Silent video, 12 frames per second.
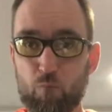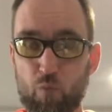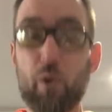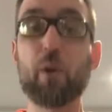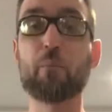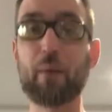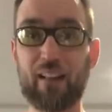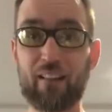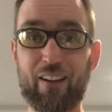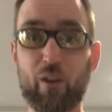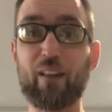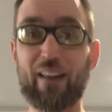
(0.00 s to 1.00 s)
You can make
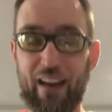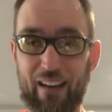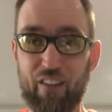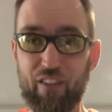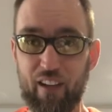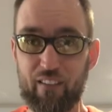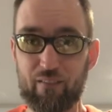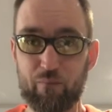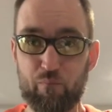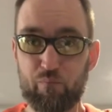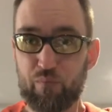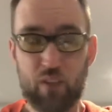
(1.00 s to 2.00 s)
literally anything.
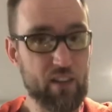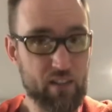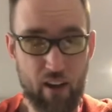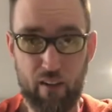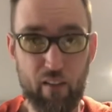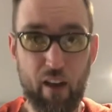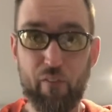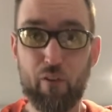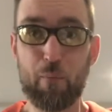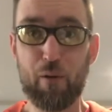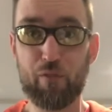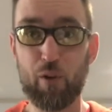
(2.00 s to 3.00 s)
Does not even have to
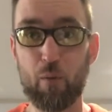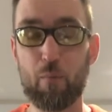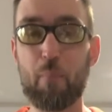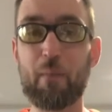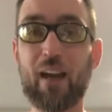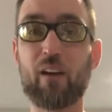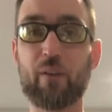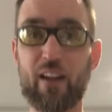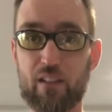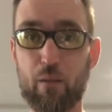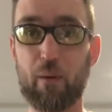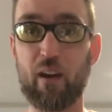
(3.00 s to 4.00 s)
be food, but make a
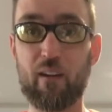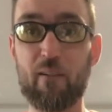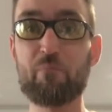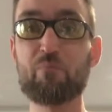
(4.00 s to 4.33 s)
recipe